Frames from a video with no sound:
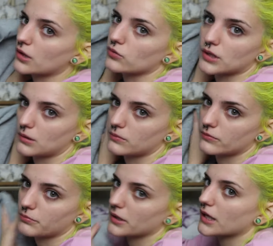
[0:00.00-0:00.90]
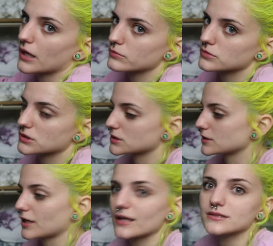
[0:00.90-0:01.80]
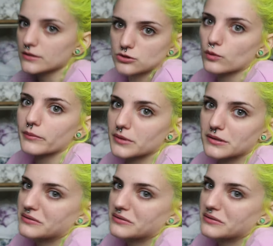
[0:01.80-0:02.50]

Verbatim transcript: they only play games because they can't talk to women.